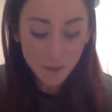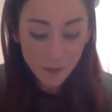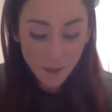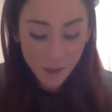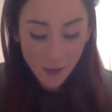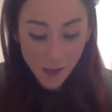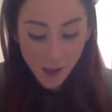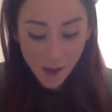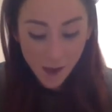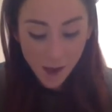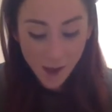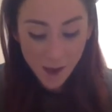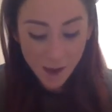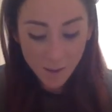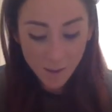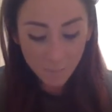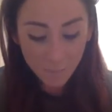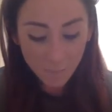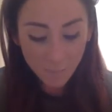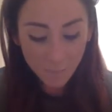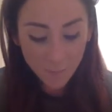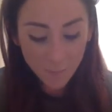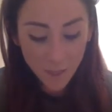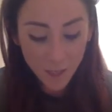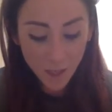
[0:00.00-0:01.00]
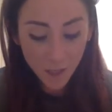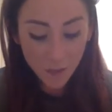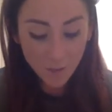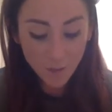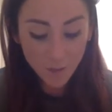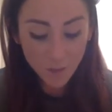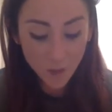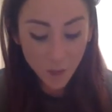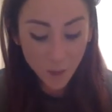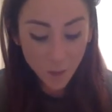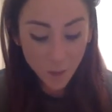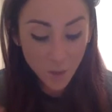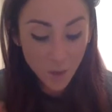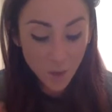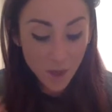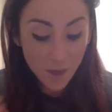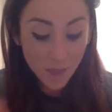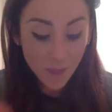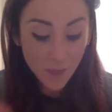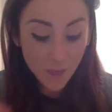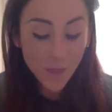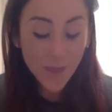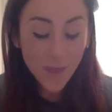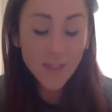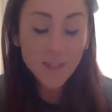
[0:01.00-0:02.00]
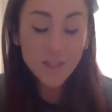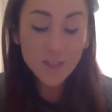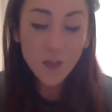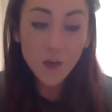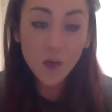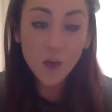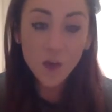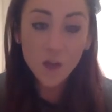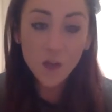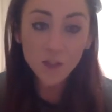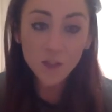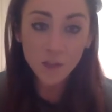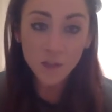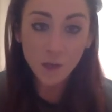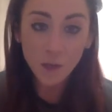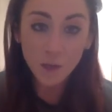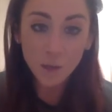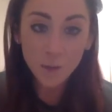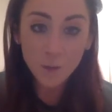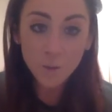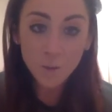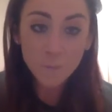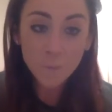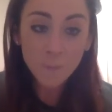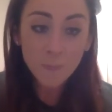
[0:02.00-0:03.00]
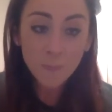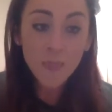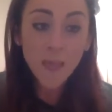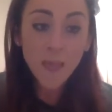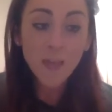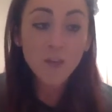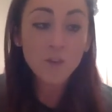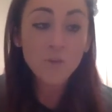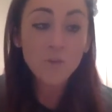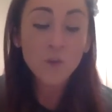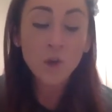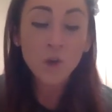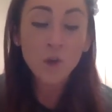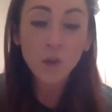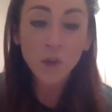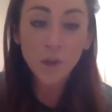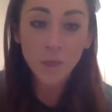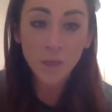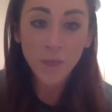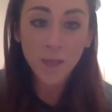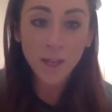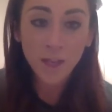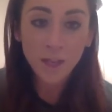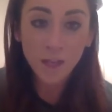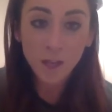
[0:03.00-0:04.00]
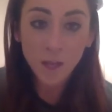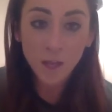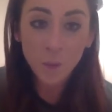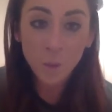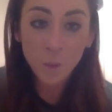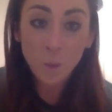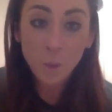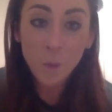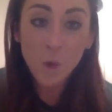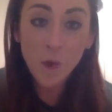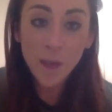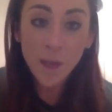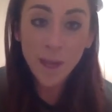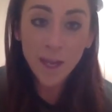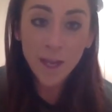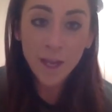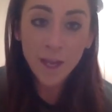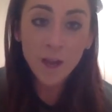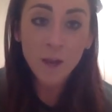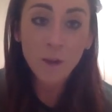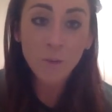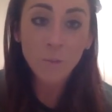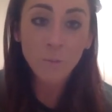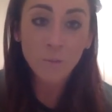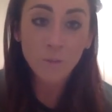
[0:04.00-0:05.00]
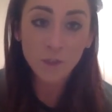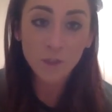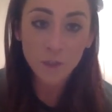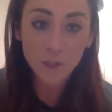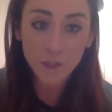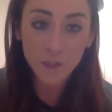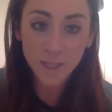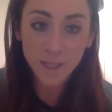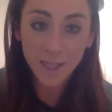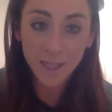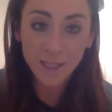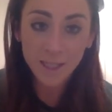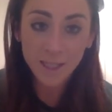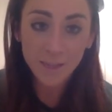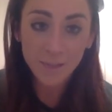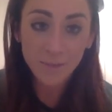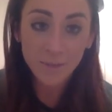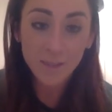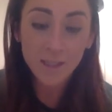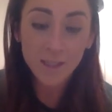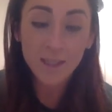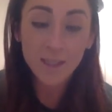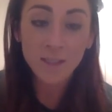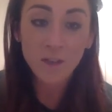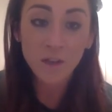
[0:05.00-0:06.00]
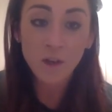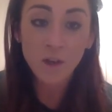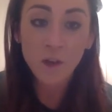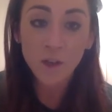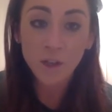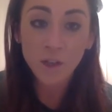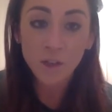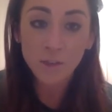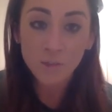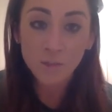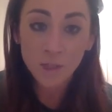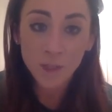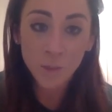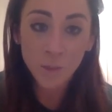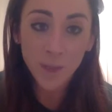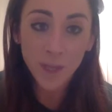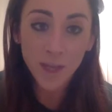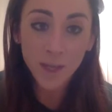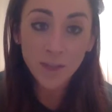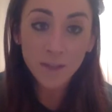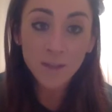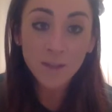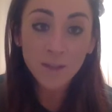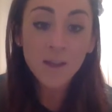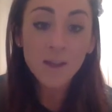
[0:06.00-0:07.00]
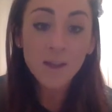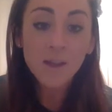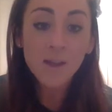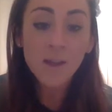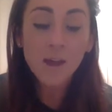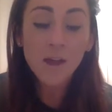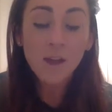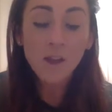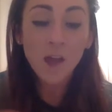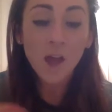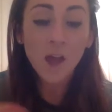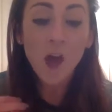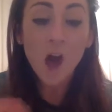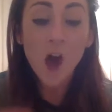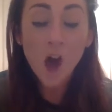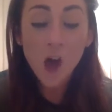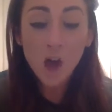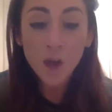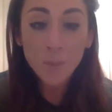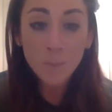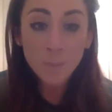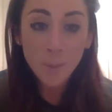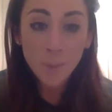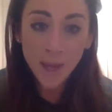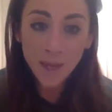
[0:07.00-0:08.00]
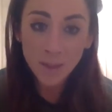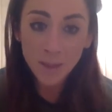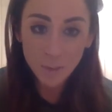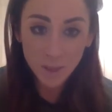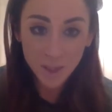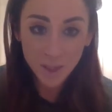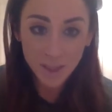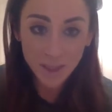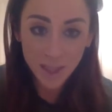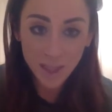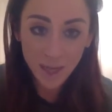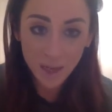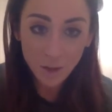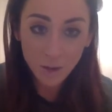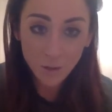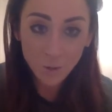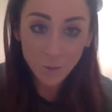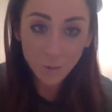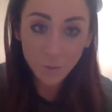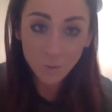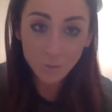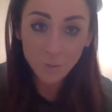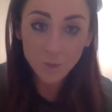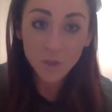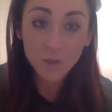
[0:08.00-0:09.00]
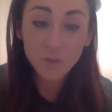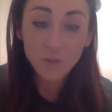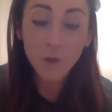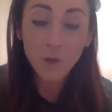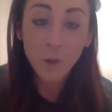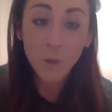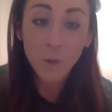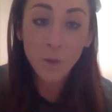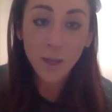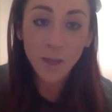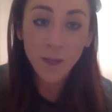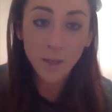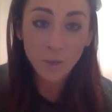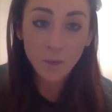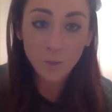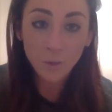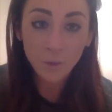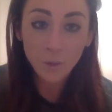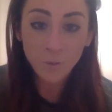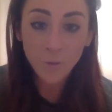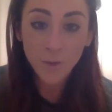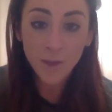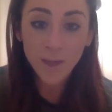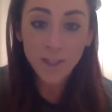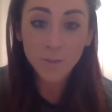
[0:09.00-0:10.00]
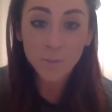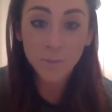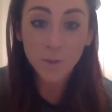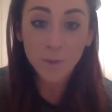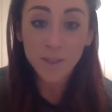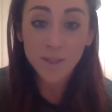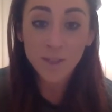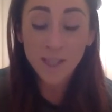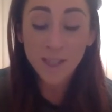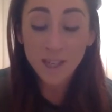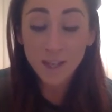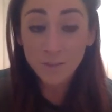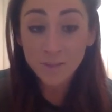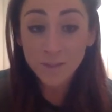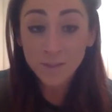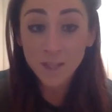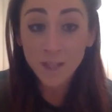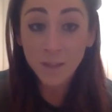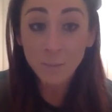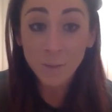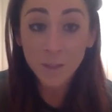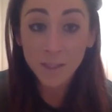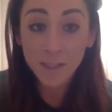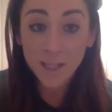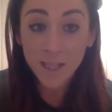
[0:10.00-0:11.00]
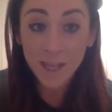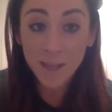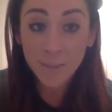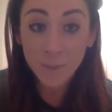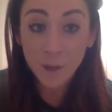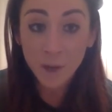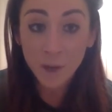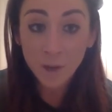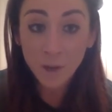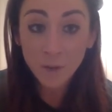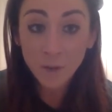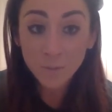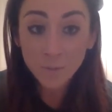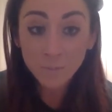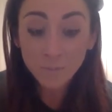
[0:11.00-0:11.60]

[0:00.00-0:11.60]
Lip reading: You know, so the things that I do, and you've got to think like, what income producing activities are you doing? Like, I ban myself from scrolling through Facebook until I've done my DMO.